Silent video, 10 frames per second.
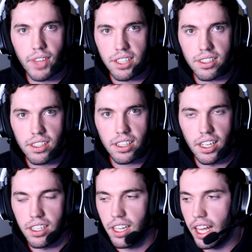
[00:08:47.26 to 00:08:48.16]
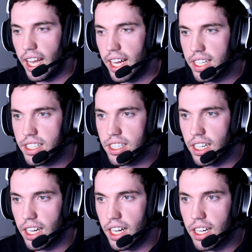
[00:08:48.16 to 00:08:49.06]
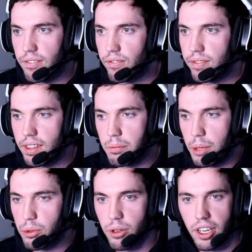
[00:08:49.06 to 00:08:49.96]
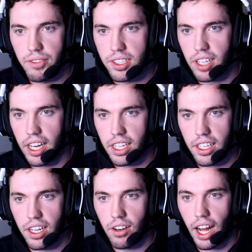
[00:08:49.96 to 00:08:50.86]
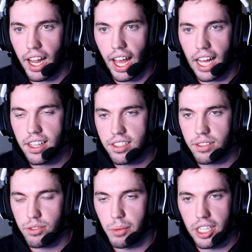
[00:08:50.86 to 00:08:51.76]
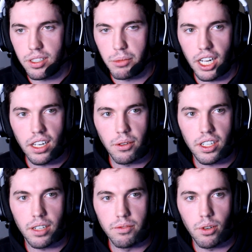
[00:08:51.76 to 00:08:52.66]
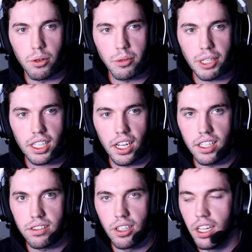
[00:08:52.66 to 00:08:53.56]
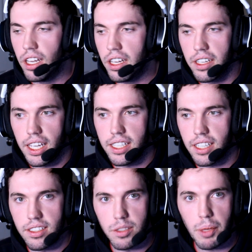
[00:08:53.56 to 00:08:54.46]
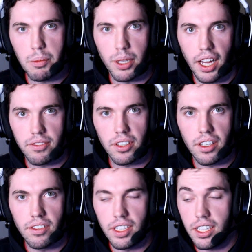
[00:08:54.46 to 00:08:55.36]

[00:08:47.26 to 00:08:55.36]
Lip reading: doesn't look good. And people were even citing, I had this information, but I didn't want to come forward because he sends his people after you.